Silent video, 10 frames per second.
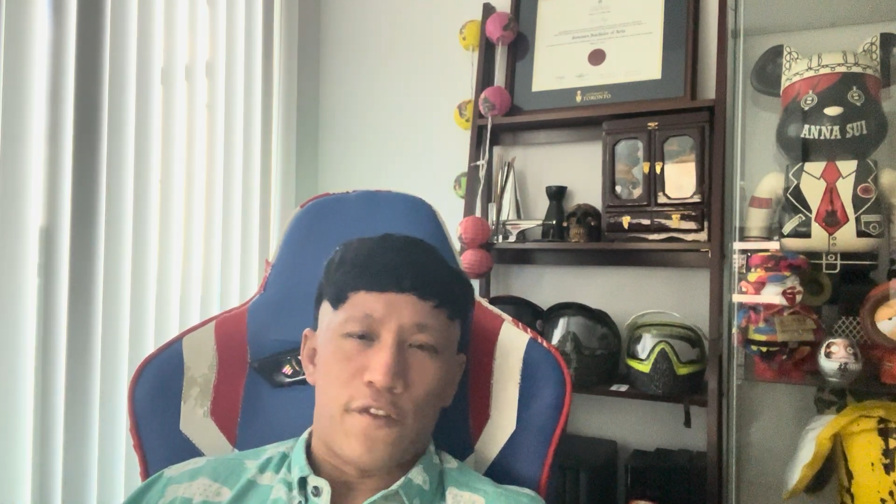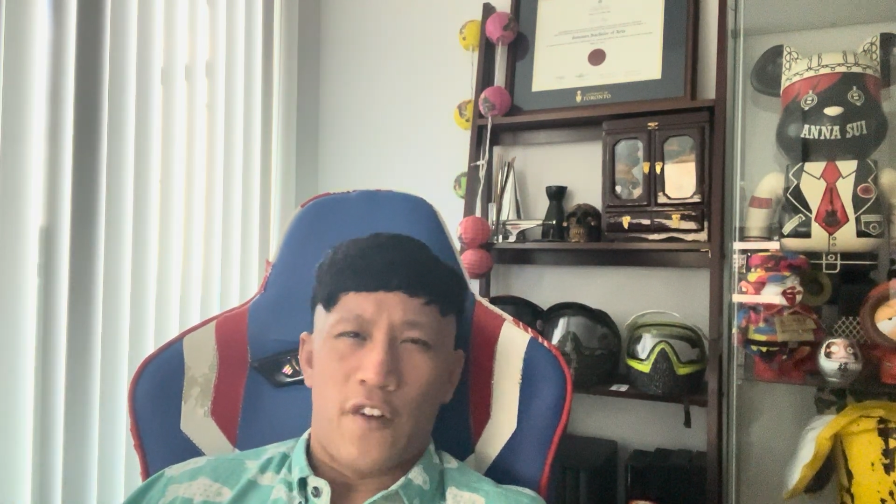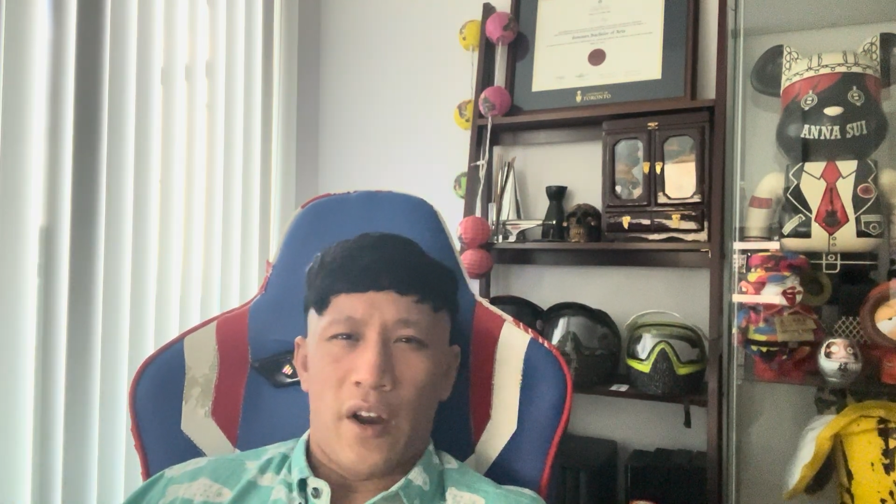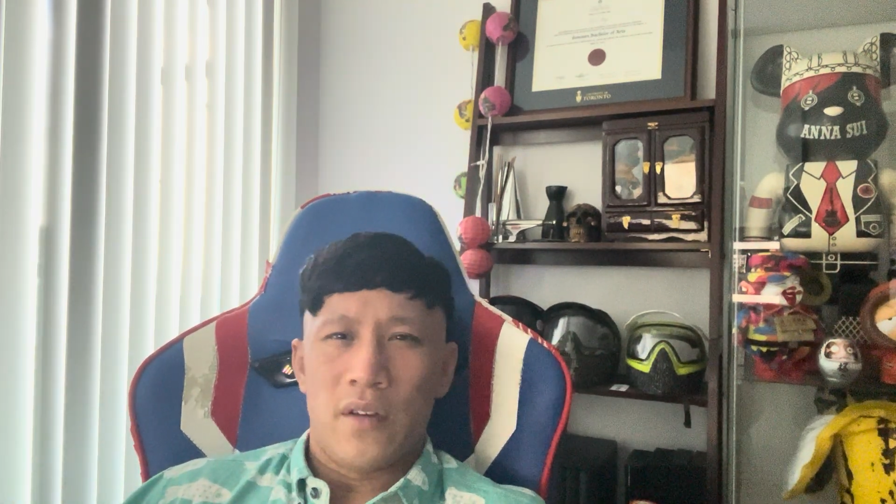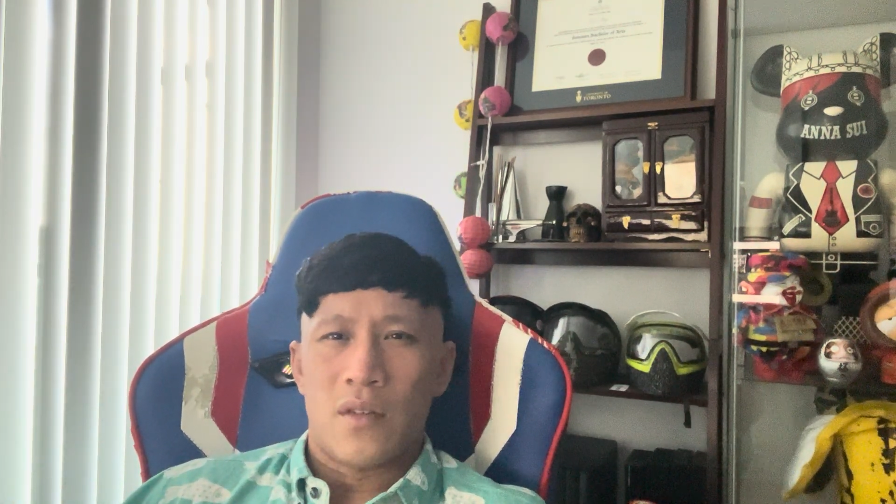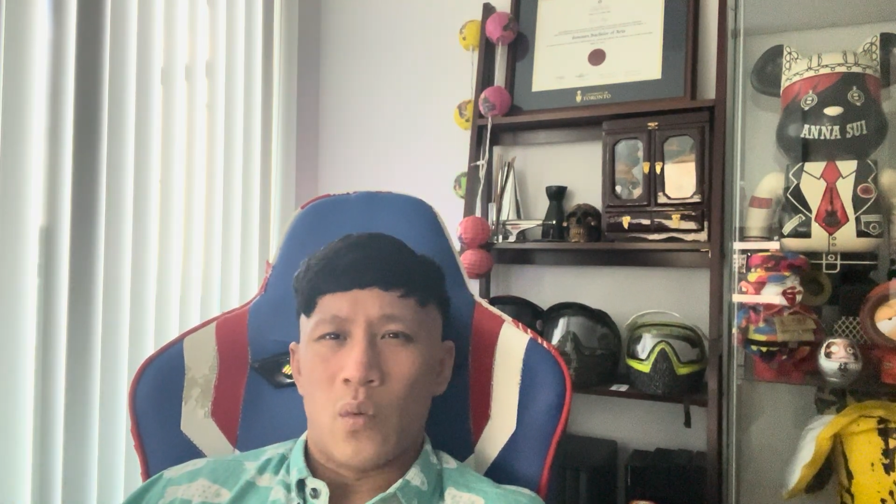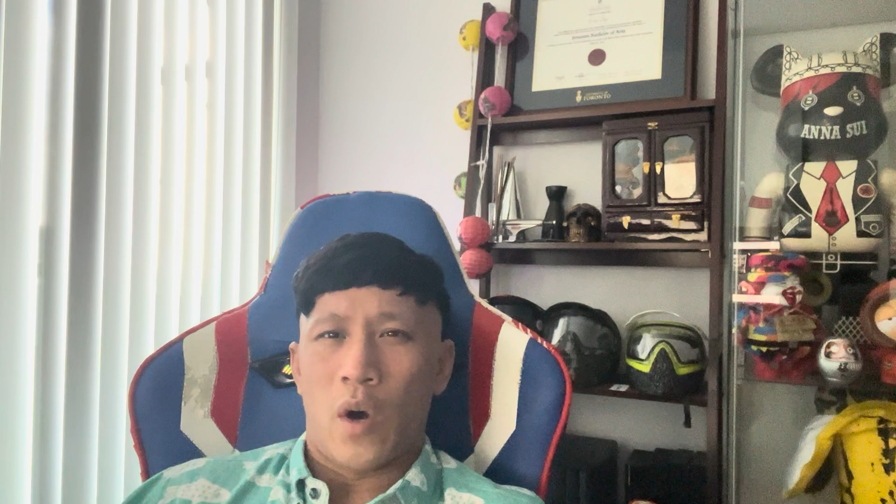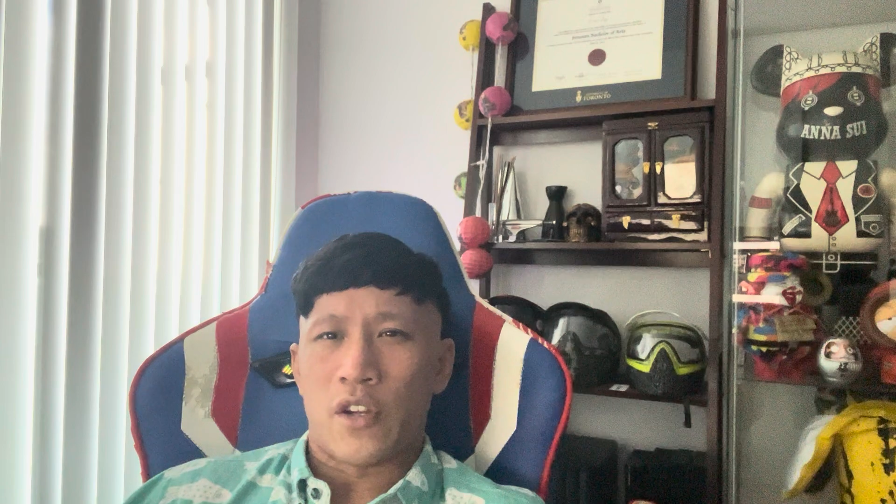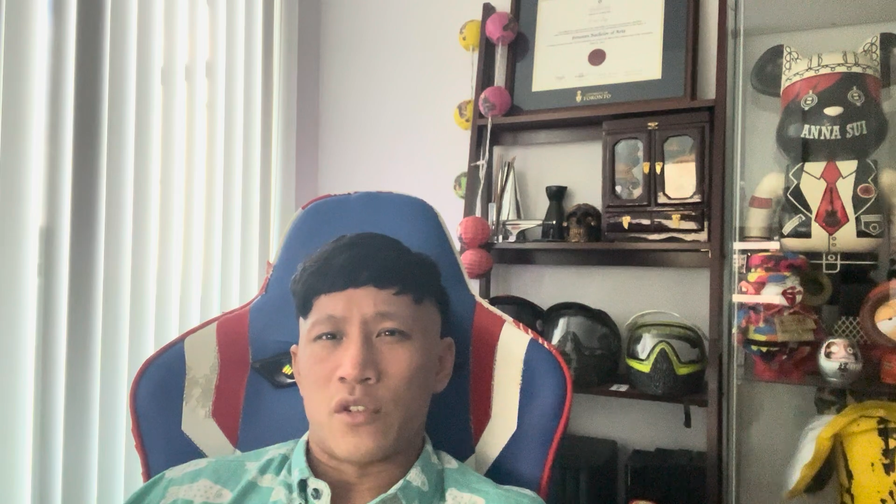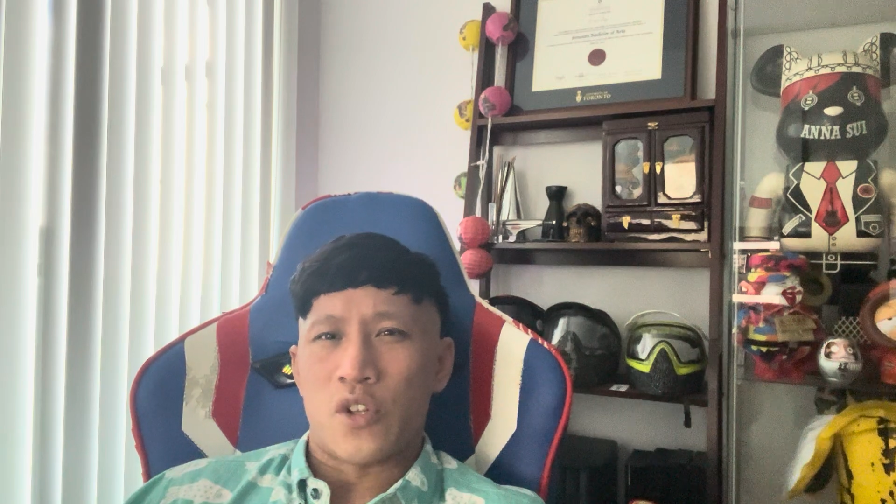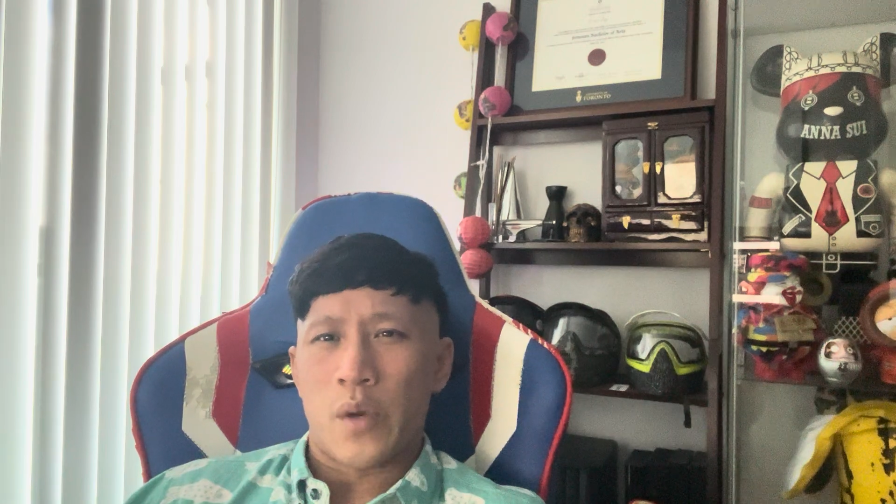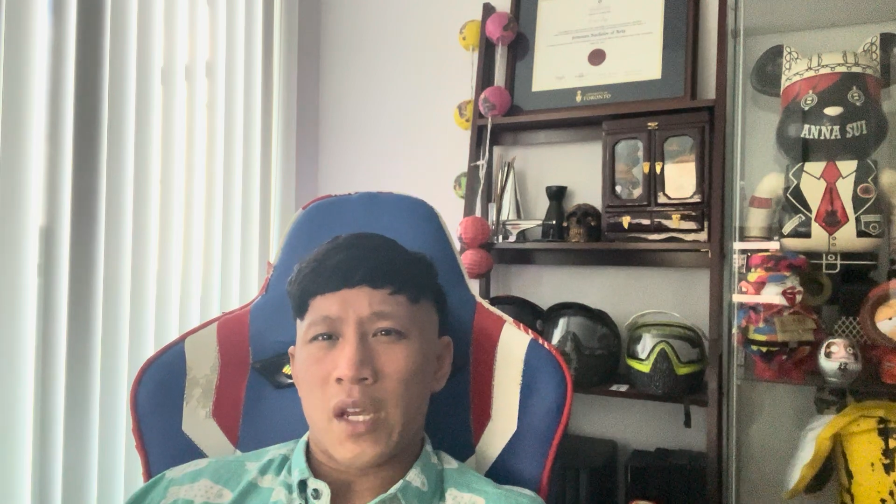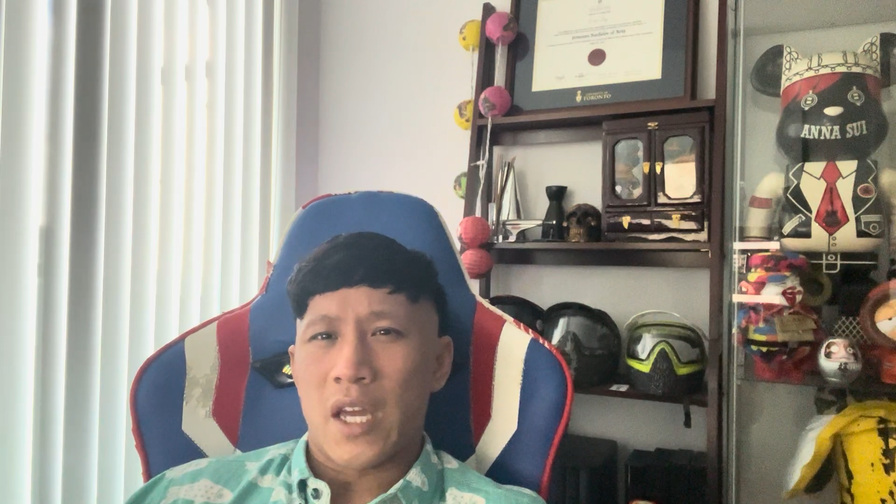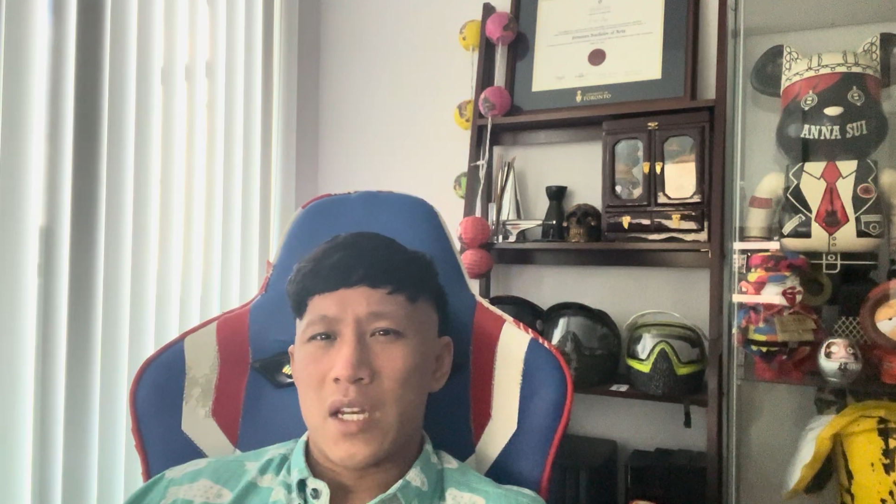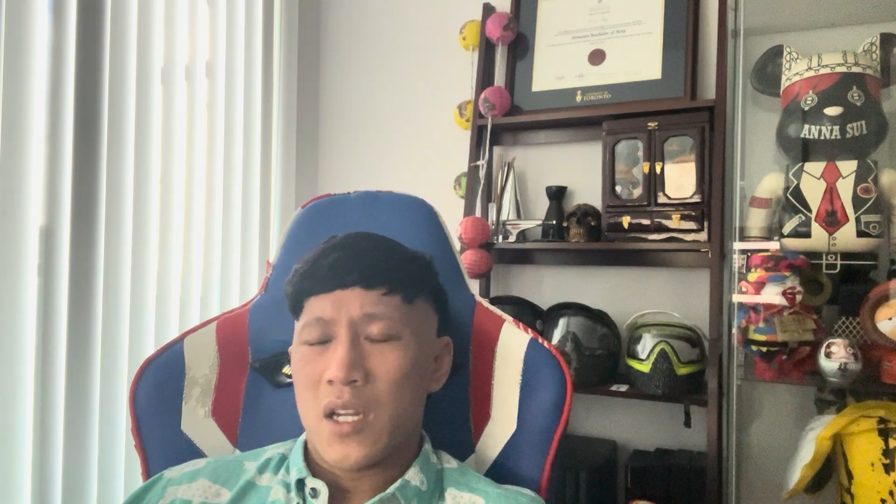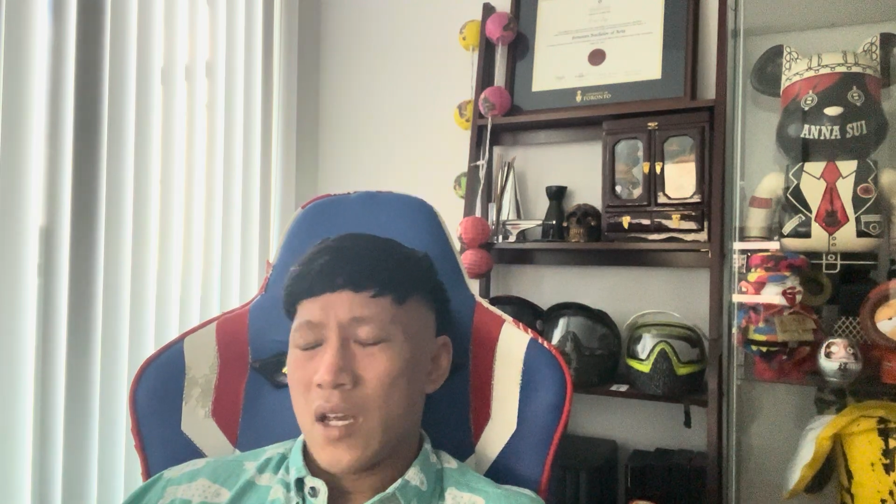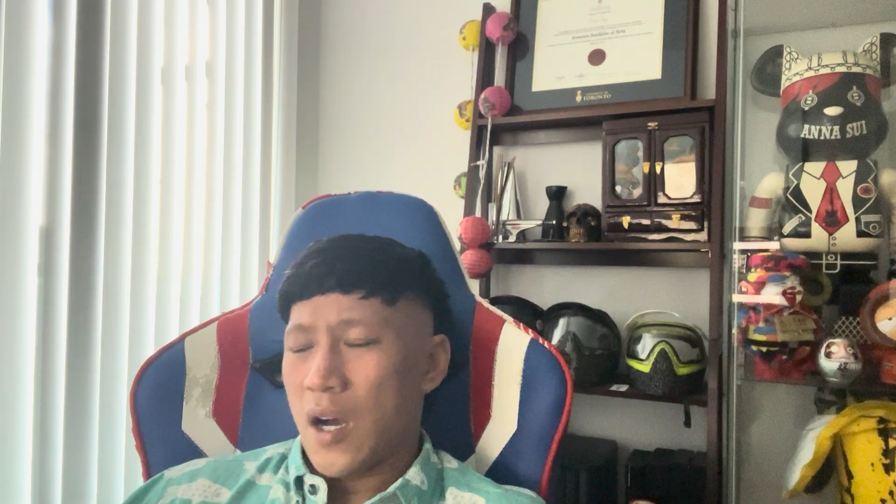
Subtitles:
fun while you're doing it.